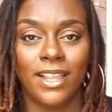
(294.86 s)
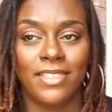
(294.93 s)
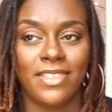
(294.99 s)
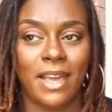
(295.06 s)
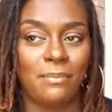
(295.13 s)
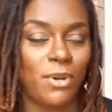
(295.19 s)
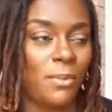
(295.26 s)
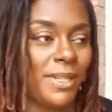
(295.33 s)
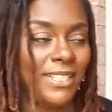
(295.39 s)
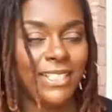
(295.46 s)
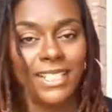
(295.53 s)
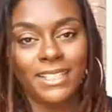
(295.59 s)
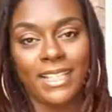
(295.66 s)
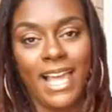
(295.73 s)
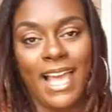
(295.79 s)
That moment
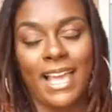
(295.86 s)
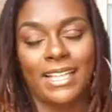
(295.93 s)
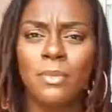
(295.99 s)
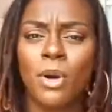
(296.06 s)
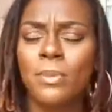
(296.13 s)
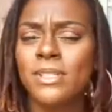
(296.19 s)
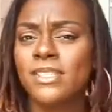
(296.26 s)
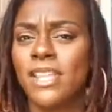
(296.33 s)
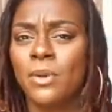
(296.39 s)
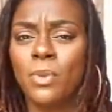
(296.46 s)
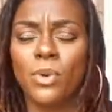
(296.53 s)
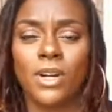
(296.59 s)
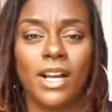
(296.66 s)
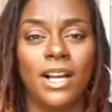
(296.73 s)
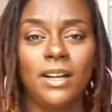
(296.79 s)
didn't last. Moments, they
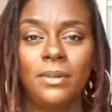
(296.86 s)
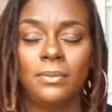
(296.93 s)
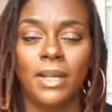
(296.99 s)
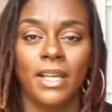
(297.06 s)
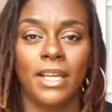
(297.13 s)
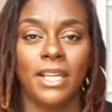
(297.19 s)
will come.